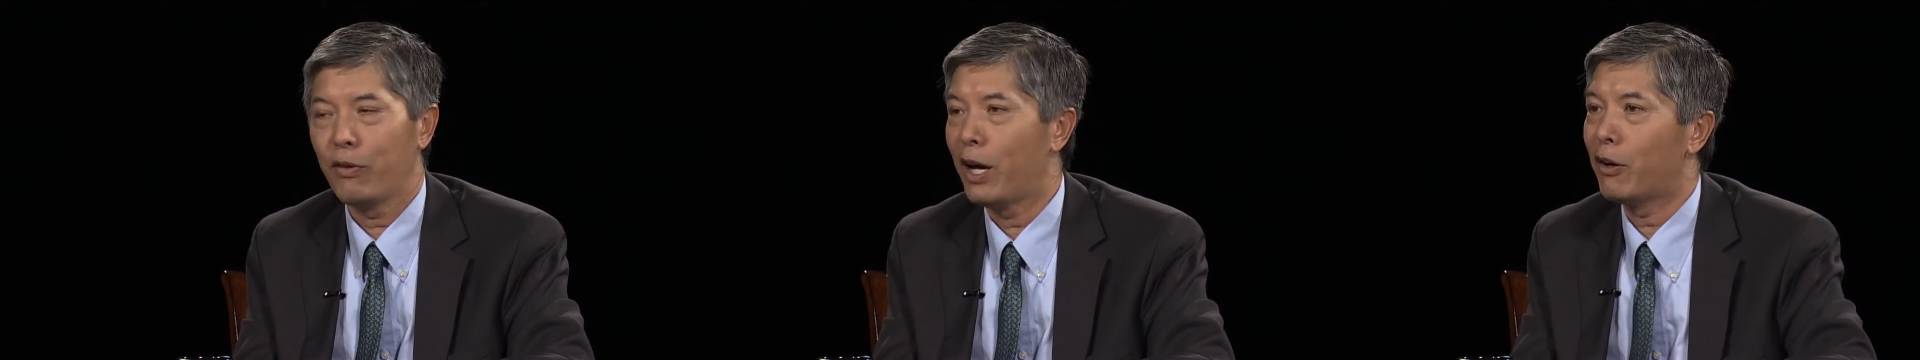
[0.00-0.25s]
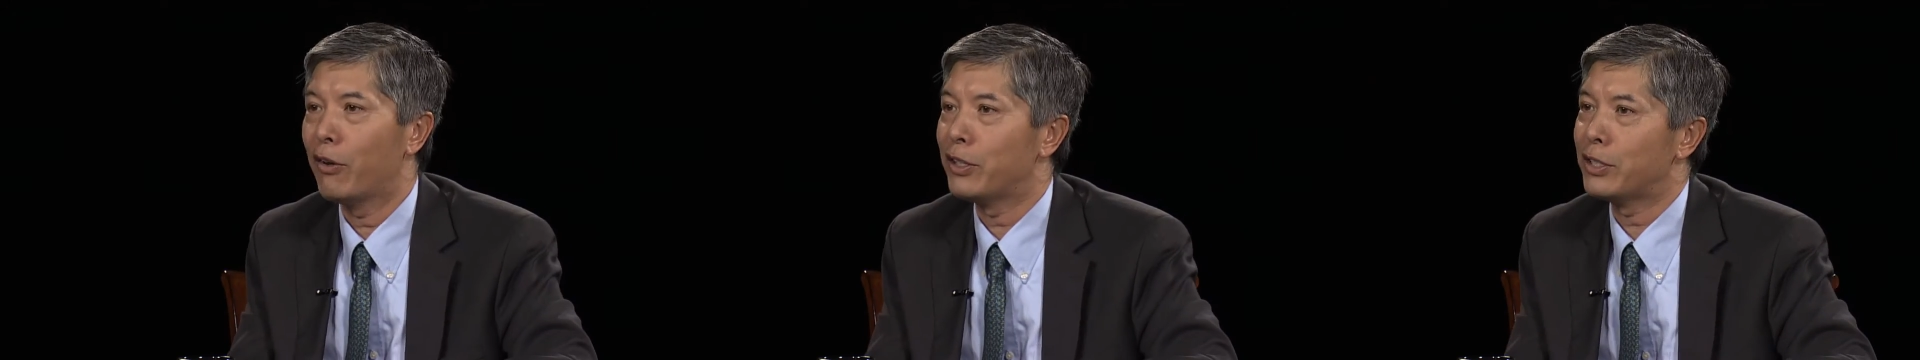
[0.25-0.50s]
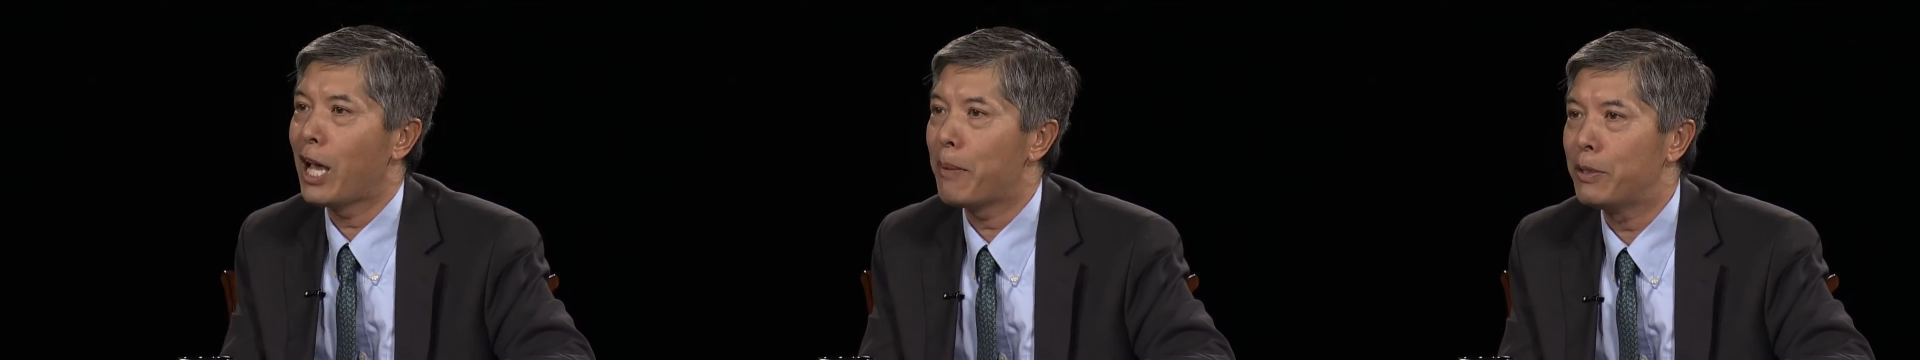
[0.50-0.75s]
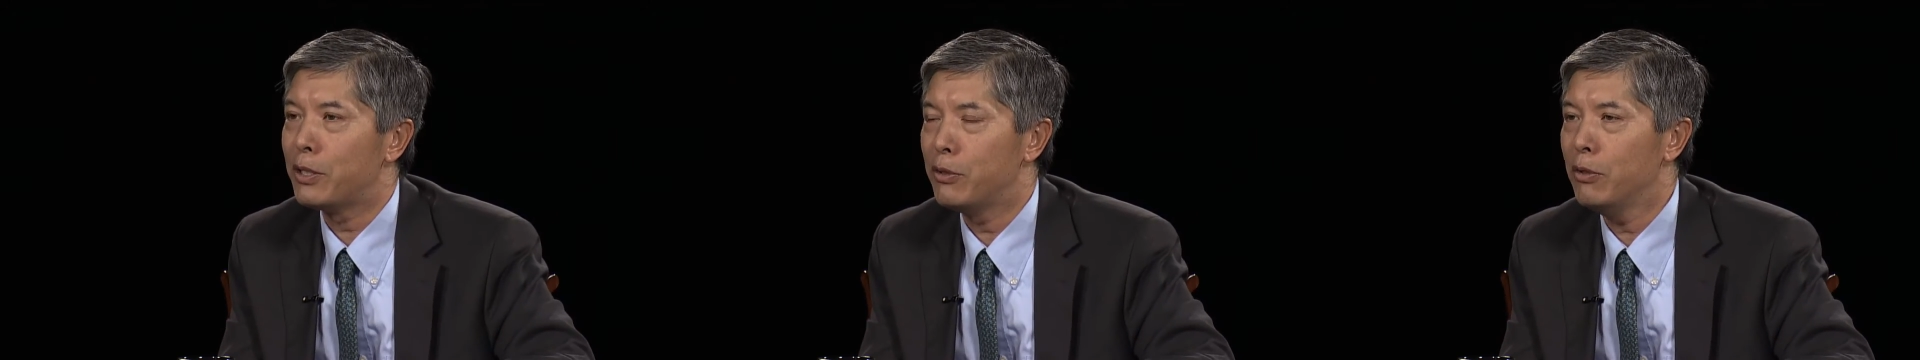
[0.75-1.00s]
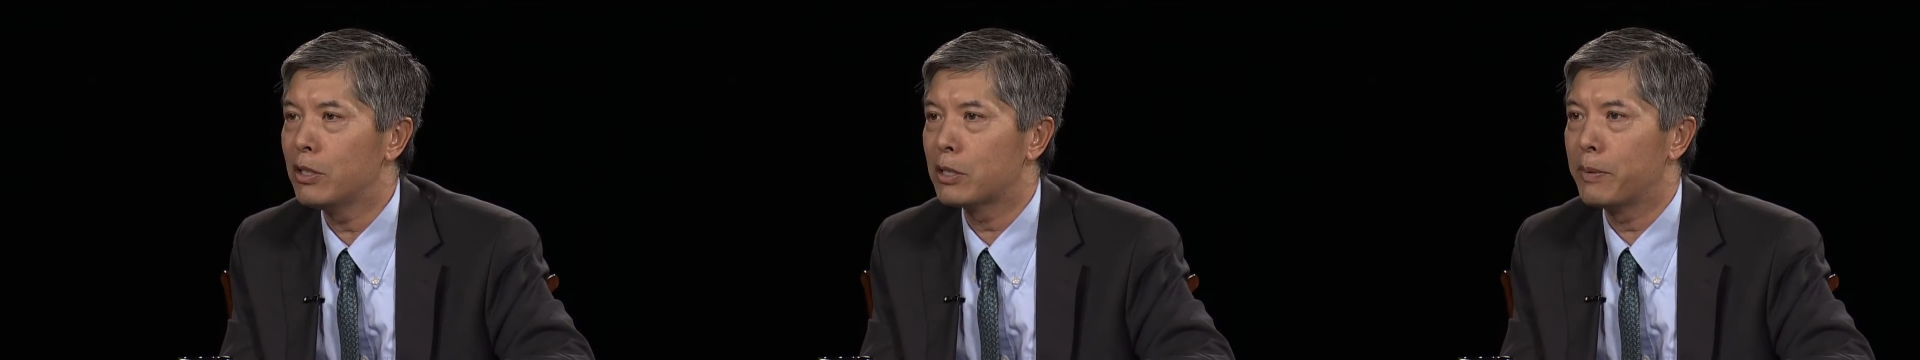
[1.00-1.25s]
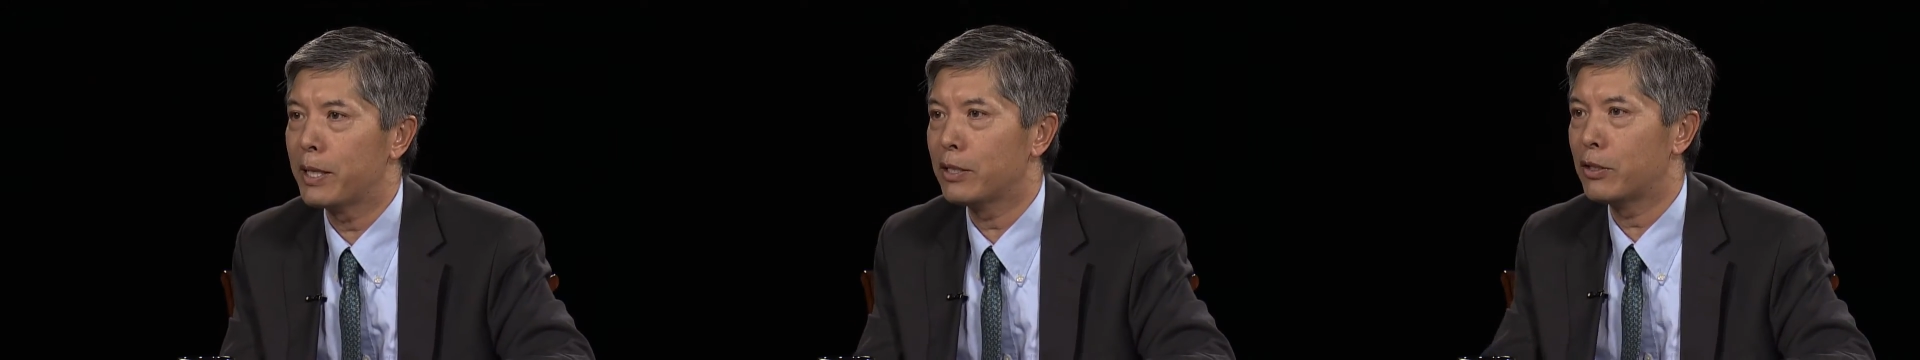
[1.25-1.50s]
to find all these happy
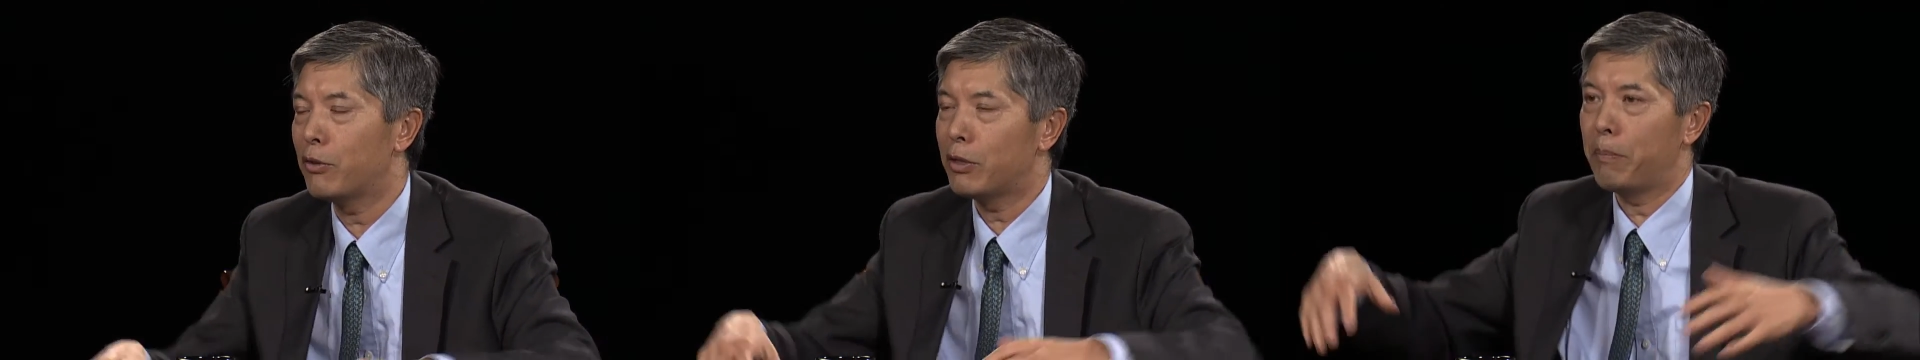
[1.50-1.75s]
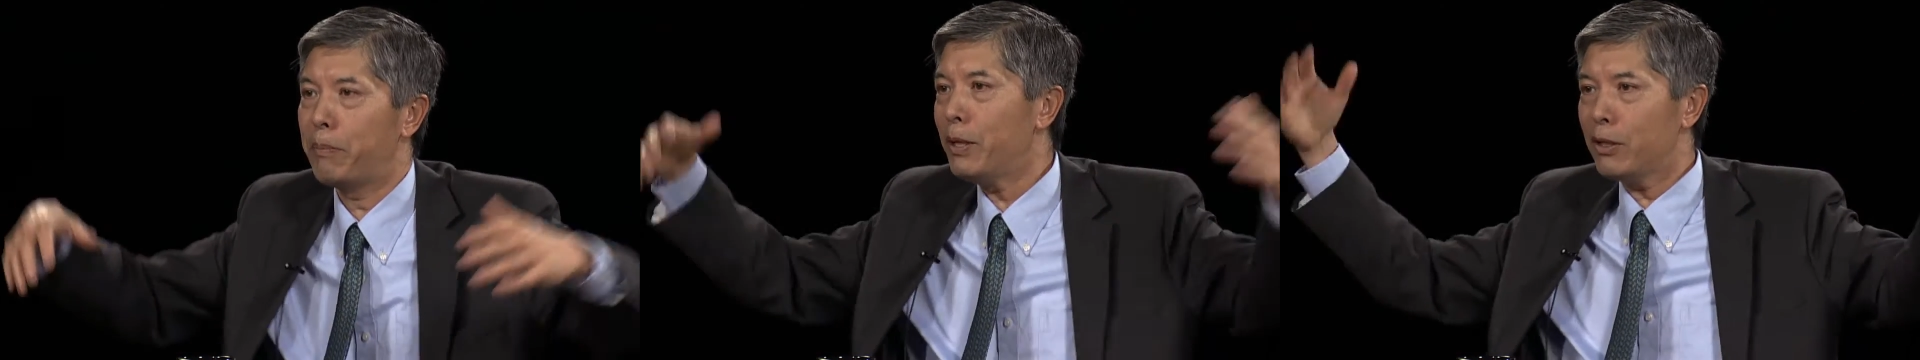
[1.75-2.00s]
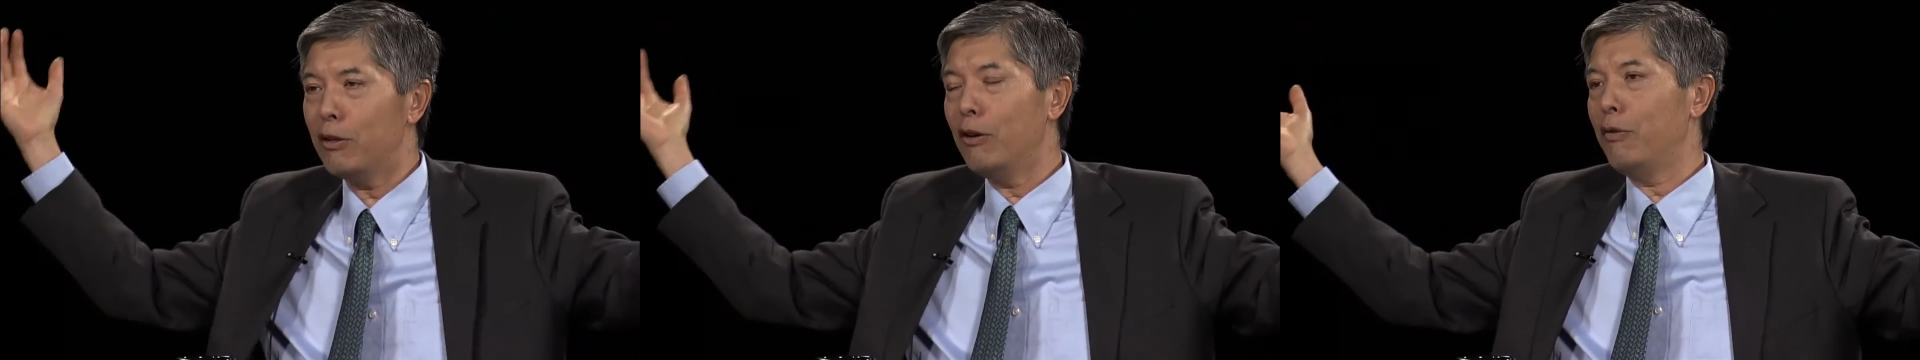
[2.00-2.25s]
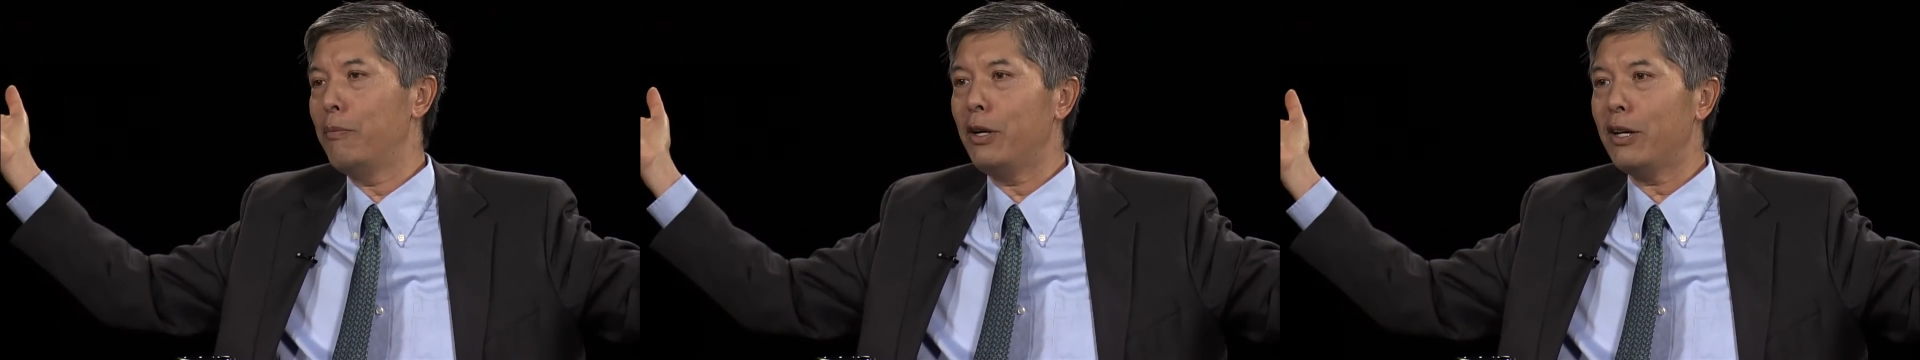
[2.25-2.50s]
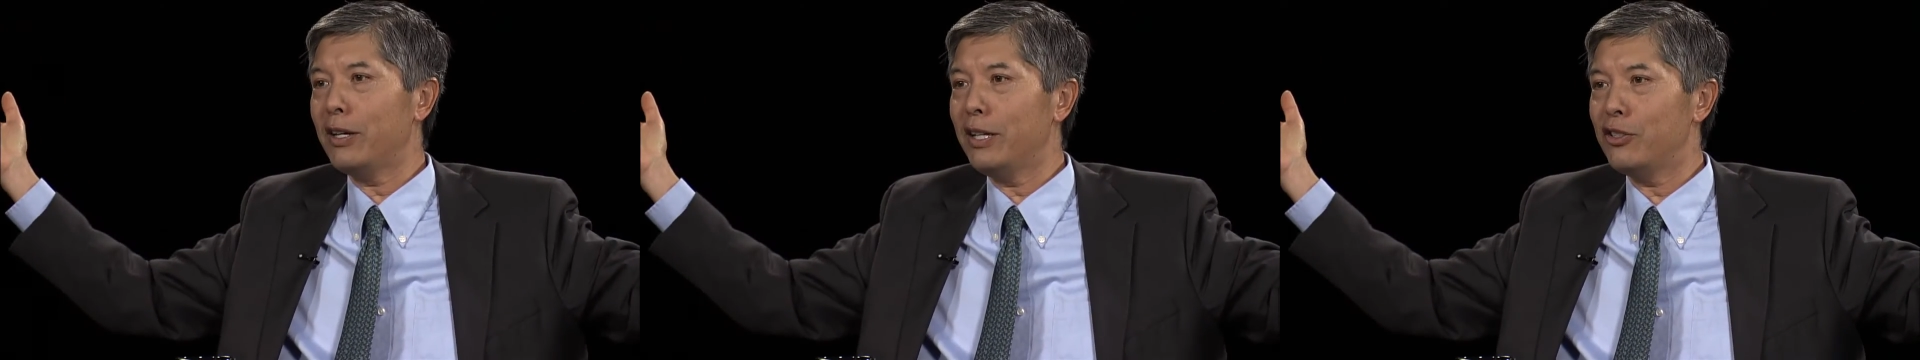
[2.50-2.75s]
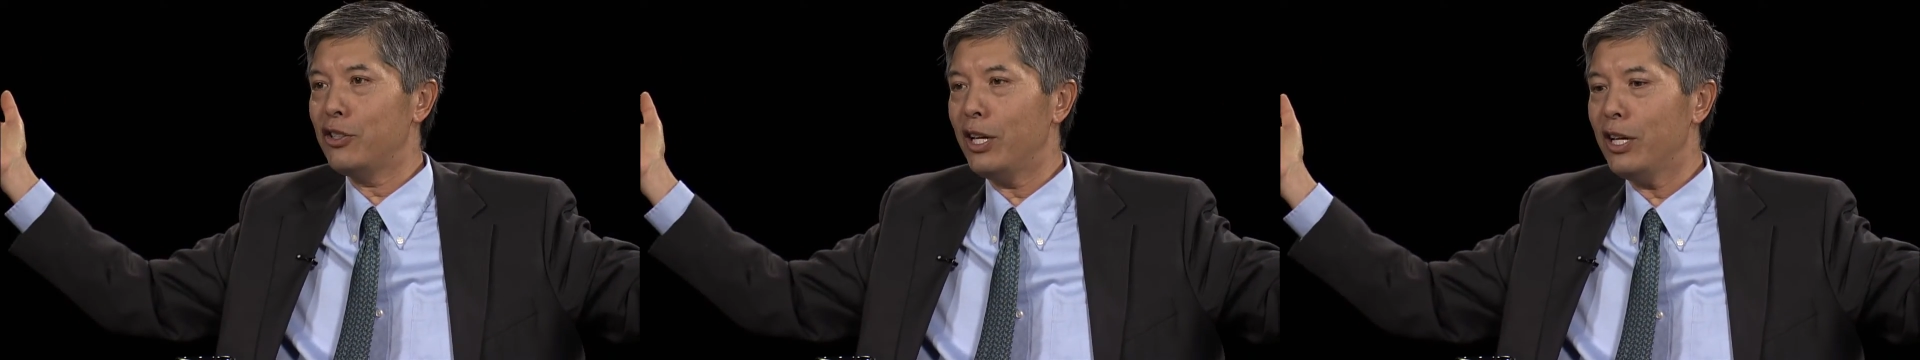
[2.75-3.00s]
students because they're at the pinnacle of American
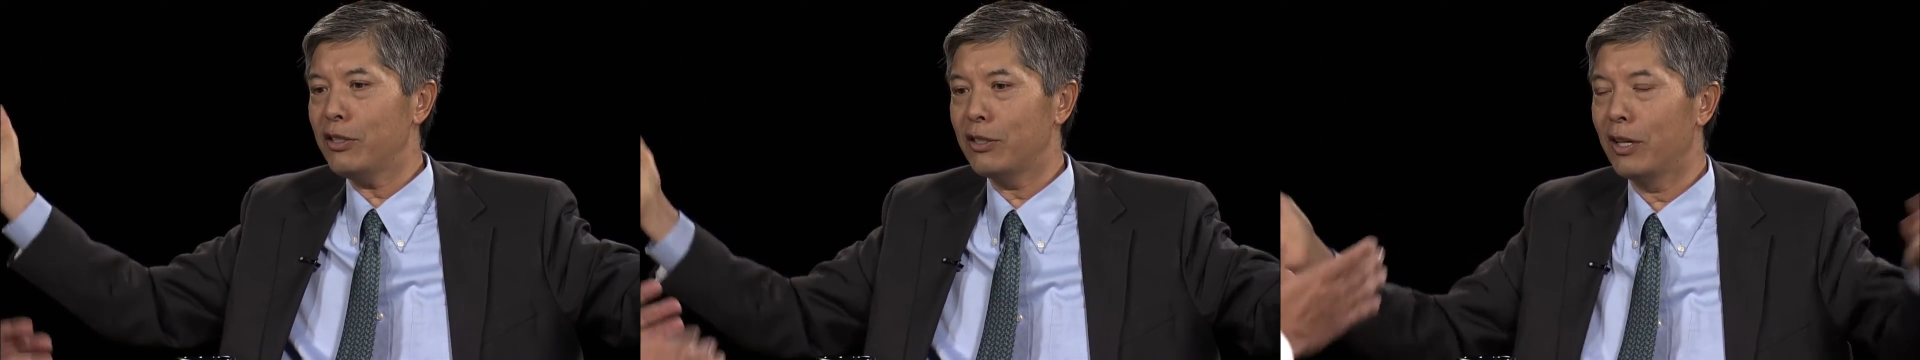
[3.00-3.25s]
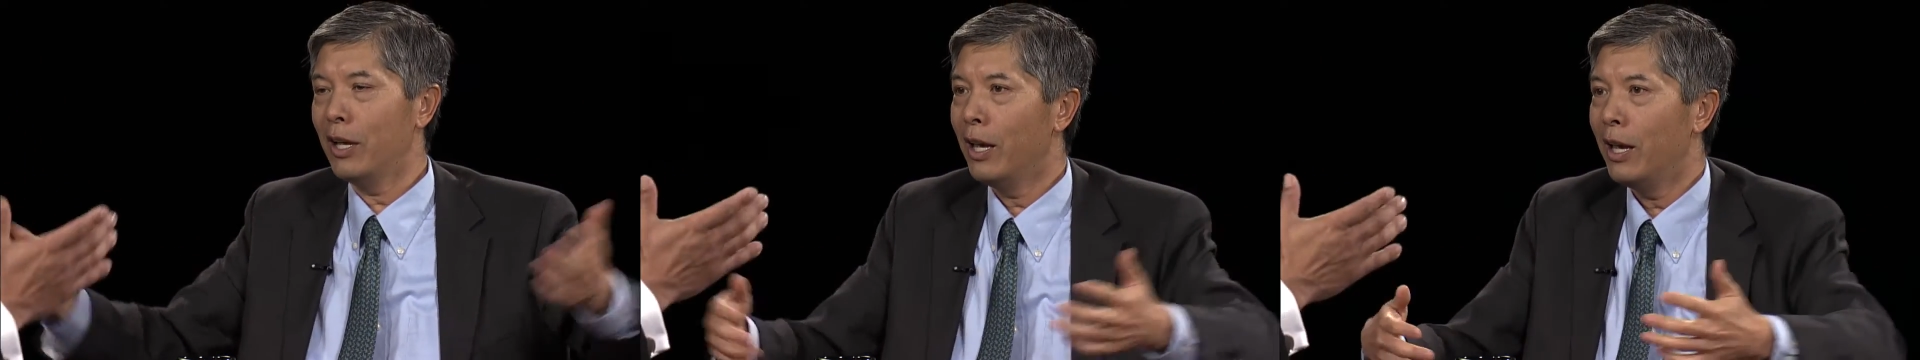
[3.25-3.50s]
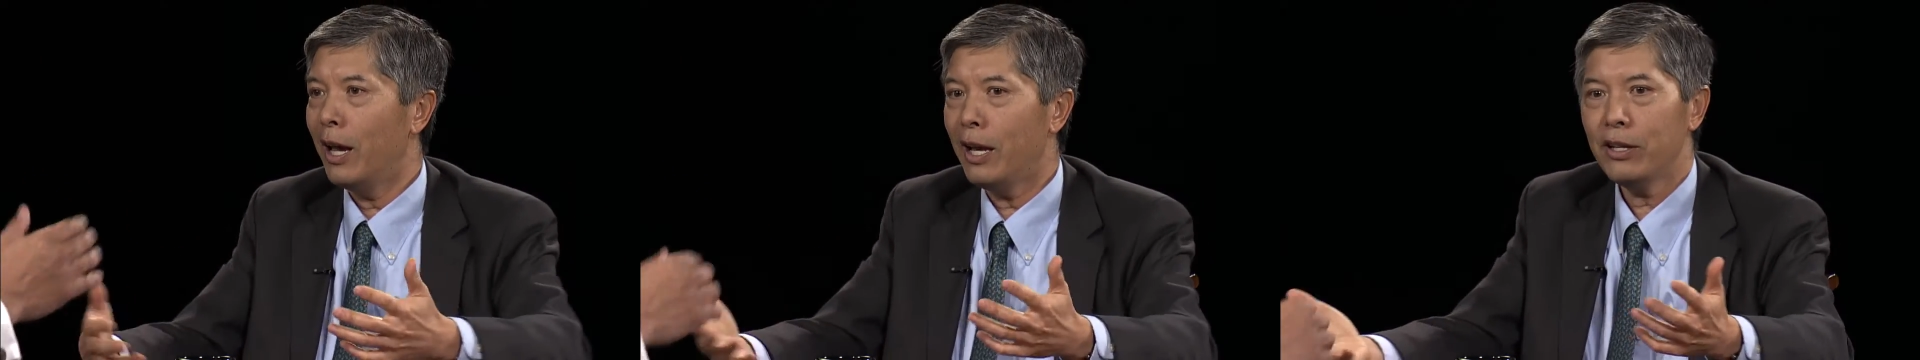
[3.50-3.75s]
education. Of course.